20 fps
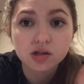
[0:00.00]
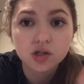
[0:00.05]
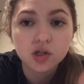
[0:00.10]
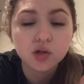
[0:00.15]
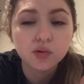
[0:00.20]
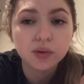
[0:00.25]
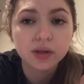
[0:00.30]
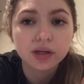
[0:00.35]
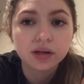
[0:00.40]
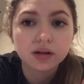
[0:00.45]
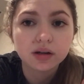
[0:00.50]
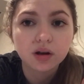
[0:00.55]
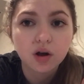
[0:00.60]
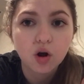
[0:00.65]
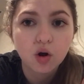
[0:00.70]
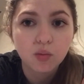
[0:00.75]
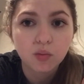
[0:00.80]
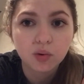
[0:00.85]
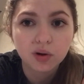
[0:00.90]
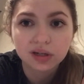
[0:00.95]
doing
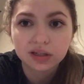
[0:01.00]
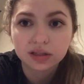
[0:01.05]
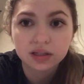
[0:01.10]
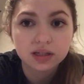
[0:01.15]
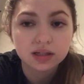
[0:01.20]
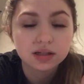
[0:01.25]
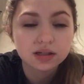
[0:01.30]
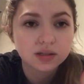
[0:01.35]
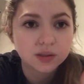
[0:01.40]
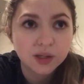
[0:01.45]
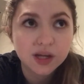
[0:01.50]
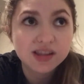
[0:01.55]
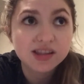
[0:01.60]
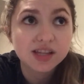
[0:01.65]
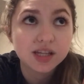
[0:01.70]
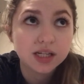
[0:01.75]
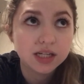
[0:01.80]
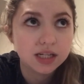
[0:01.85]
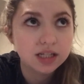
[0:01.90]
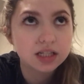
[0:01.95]
homework that
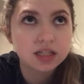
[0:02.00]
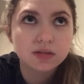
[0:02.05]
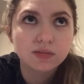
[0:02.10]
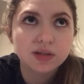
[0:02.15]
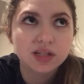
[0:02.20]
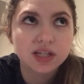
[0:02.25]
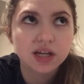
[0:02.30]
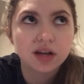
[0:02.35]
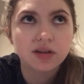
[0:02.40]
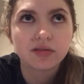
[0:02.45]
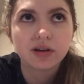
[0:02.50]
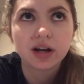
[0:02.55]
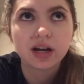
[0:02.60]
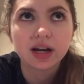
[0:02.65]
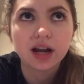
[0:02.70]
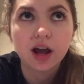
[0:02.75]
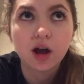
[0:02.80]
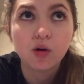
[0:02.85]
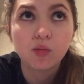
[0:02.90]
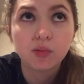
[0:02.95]
doesn't need to be done right
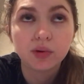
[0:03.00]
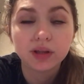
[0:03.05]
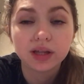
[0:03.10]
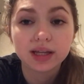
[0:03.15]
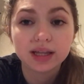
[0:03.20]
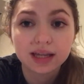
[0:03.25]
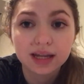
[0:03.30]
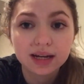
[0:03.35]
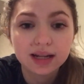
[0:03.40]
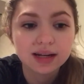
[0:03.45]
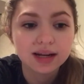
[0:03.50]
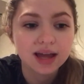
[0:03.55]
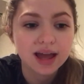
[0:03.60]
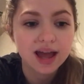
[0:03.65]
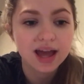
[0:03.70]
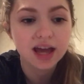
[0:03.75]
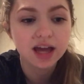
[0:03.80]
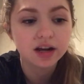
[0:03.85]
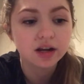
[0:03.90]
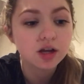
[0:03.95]
now, but like getting
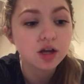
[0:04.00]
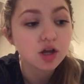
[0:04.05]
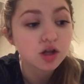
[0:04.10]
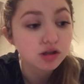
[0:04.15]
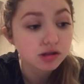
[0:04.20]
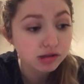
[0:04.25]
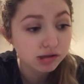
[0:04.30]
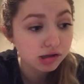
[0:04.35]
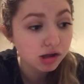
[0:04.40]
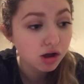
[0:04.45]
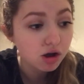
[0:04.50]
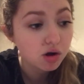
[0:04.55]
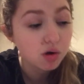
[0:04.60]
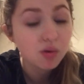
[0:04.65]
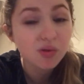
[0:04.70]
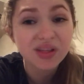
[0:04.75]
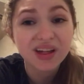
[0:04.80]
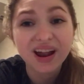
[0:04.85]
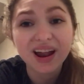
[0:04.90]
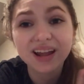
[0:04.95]
ahead
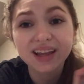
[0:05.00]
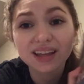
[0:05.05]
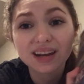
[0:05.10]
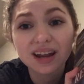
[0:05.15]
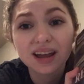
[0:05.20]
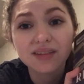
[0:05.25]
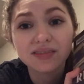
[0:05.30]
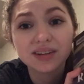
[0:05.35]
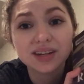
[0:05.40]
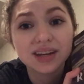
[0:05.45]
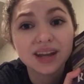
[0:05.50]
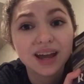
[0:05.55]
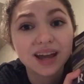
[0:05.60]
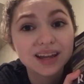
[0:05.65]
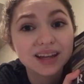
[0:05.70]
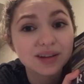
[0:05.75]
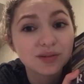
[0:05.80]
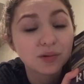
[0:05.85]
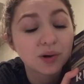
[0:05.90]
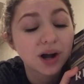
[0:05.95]
so that I can have a
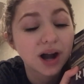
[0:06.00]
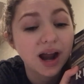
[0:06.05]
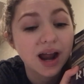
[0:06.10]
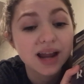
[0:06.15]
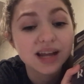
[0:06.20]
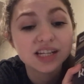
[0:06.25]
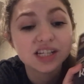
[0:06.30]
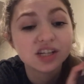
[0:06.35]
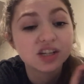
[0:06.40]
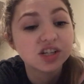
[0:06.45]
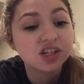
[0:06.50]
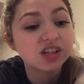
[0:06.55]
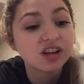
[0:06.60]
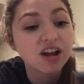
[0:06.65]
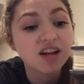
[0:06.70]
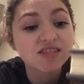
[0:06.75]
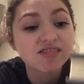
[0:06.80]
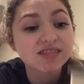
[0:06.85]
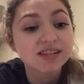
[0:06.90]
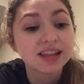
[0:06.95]
night where I
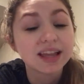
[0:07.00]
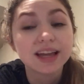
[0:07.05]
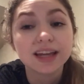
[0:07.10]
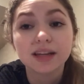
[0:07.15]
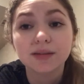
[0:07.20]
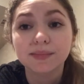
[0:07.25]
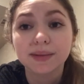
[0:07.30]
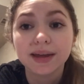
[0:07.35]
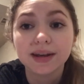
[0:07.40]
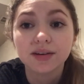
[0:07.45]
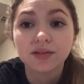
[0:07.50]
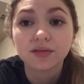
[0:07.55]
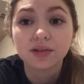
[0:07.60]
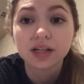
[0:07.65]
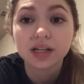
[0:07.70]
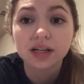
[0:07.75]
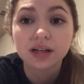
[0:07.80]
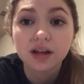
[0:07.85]
just lay in bed and read.